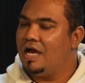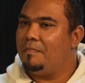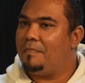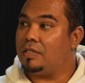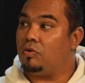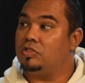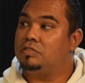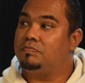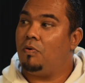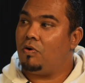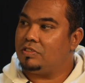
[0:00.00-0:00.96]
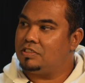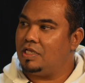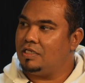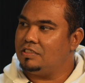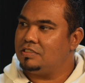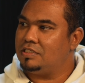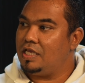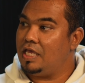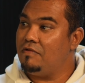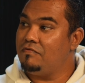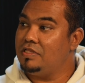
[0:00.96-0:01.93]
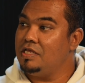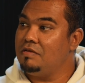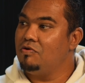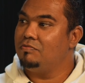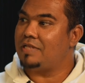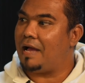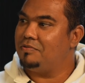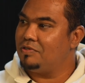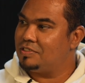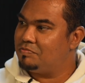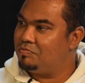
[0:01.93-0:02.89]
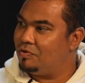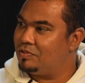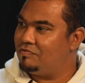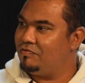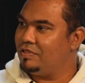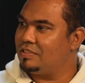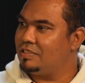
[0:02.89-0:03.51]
But on sports days, everything moved up to the sports field,